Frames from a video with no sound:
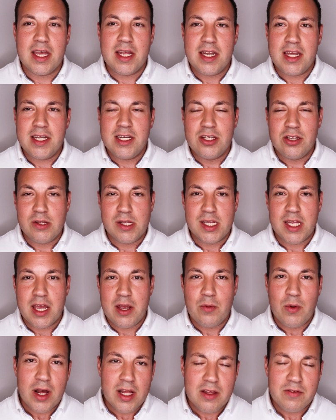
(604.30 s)
they need to
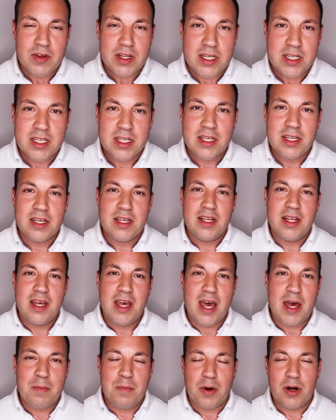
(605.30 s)
stay relevant.
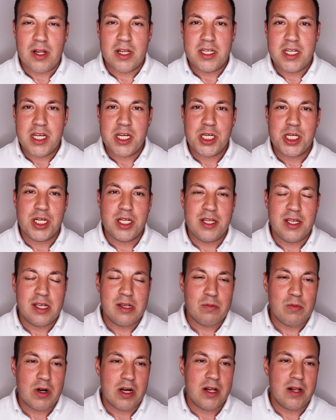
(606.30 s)
And
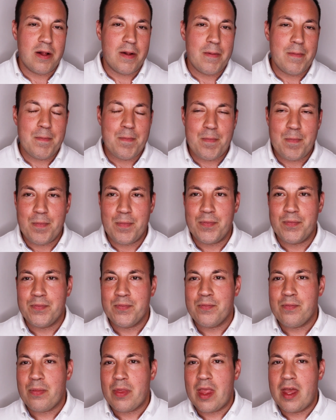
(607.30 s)
politicians, well,
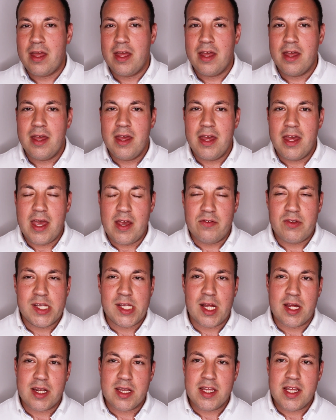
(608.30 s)
if
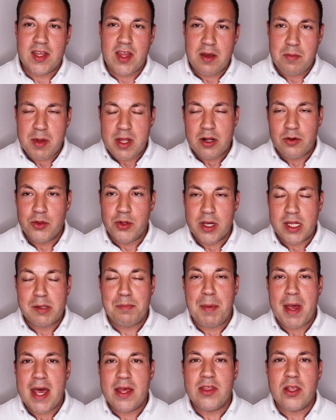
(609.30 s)
suddenly they've been able to
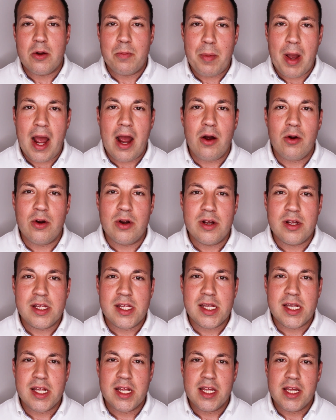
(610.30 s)
expand their
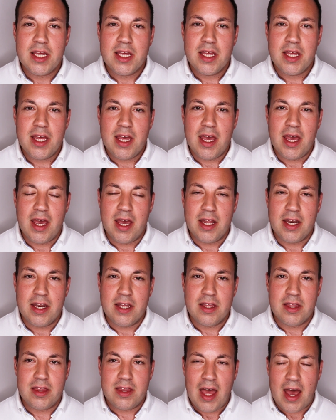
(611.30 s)
powers
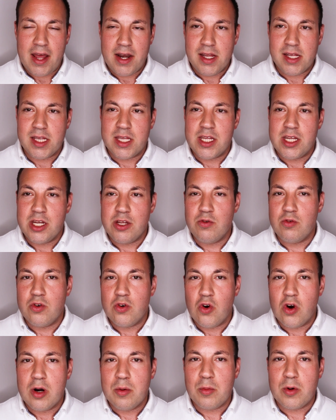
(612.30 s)
and that is the new
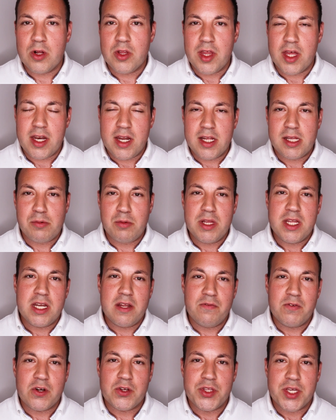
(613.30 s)
normal, then it's really
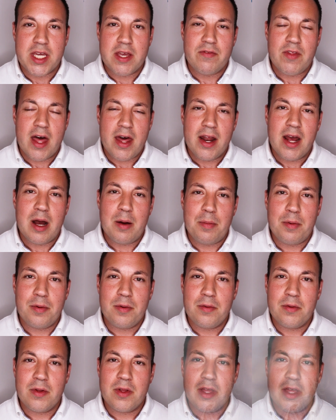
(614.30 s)
difficult to give that up.